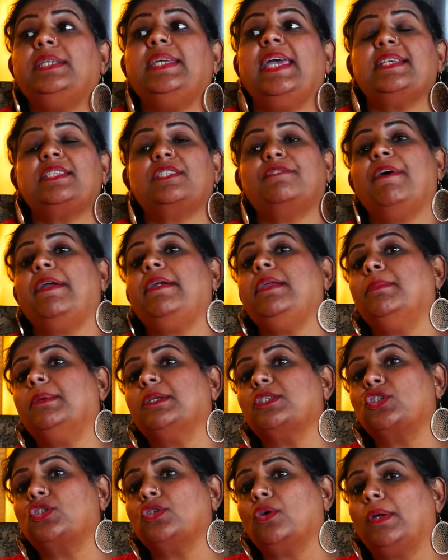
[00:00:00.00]
Yes, very
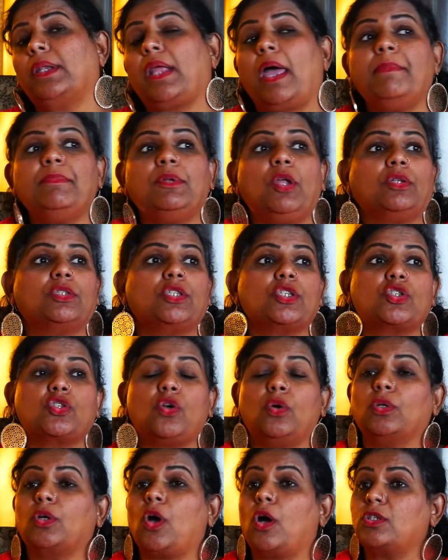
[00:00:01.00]
much so, and I'm not the
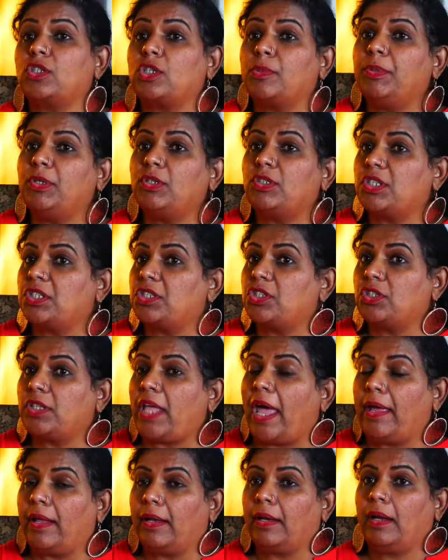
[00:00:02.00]
sole contributor to
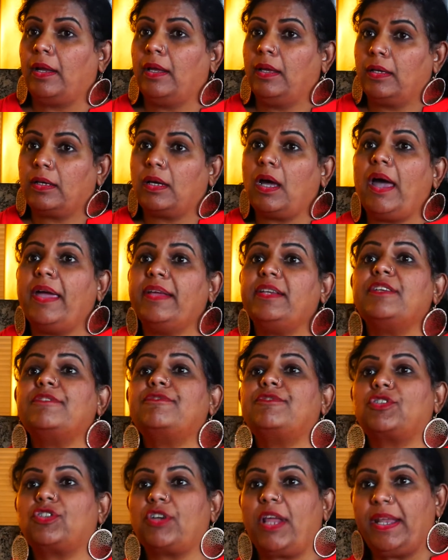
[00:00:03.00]
that kind
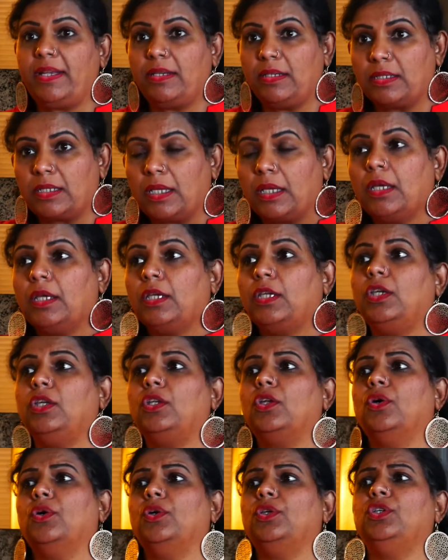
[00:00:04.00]
of trend.
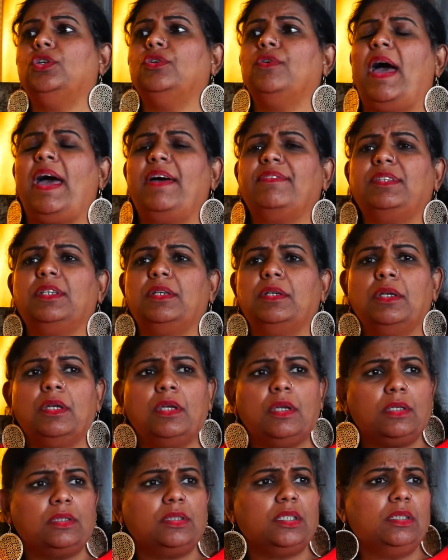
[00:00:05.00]
You know, you have the
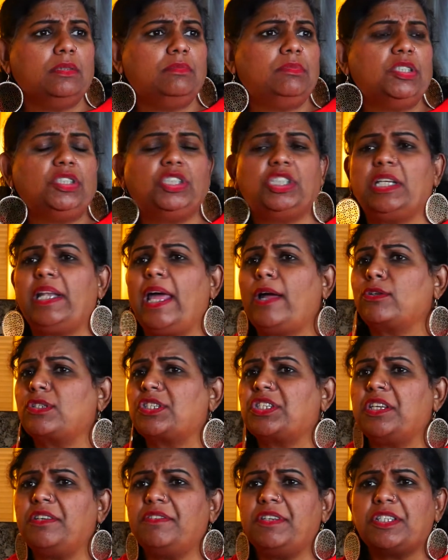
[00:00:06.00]
chill
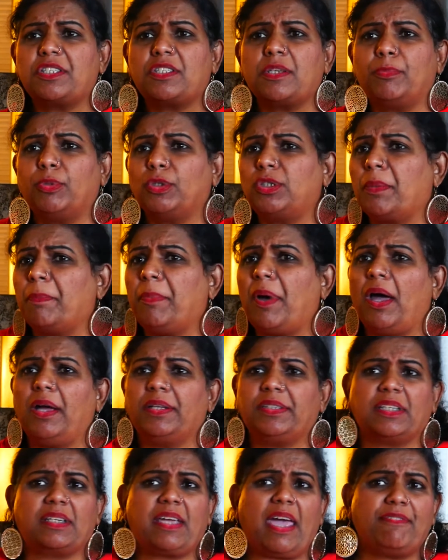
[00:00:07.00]
out series, the Buddha
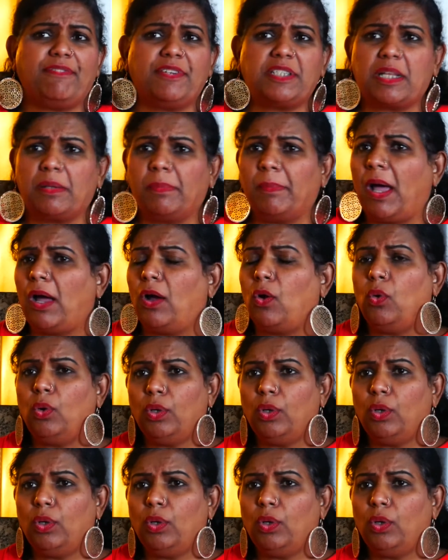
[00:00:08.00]
Bar, the Cafe Del Mar,